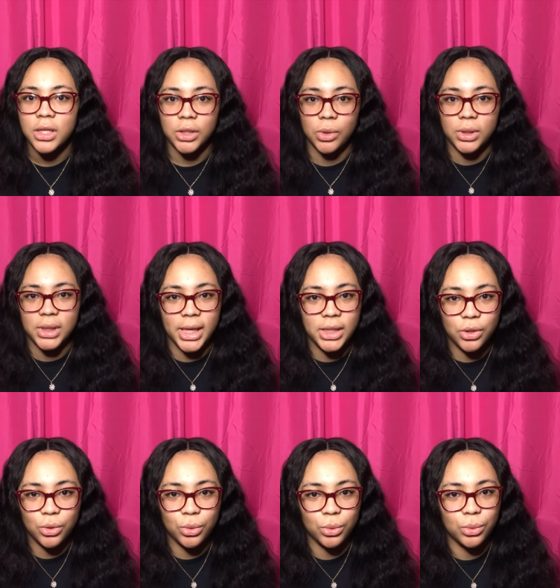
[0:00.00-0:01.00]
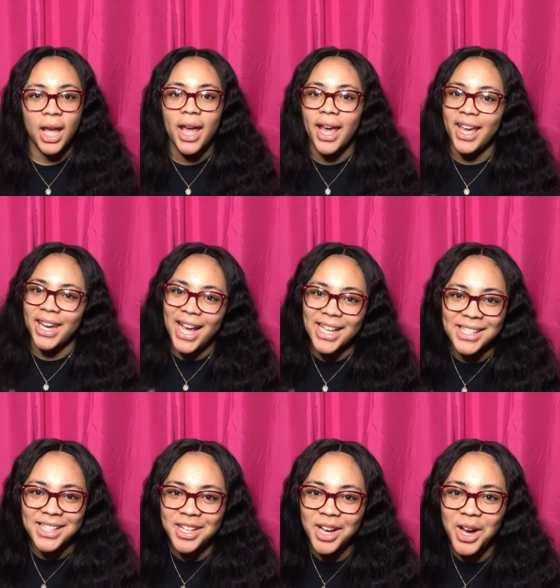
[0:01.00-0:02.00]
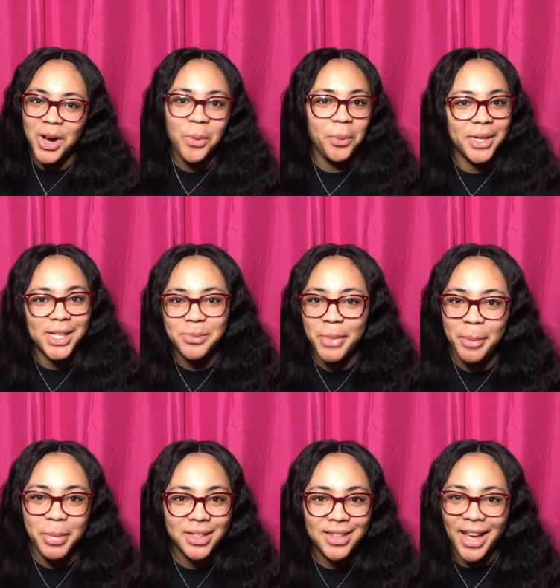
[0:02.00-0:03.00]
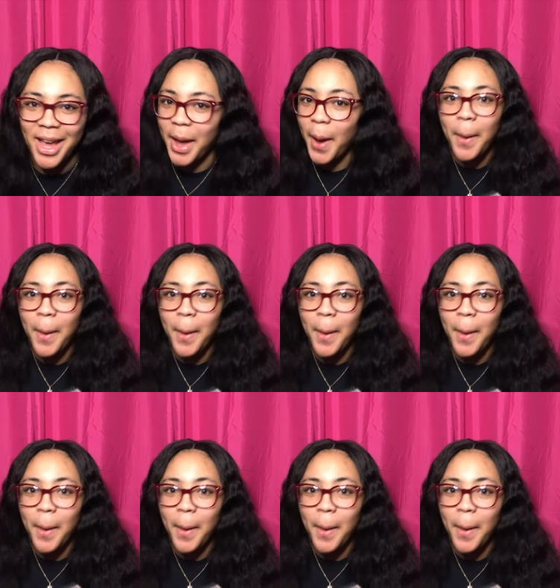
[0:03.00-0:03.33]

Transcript: So stay tuned and I'll see y'all when it's my birthday,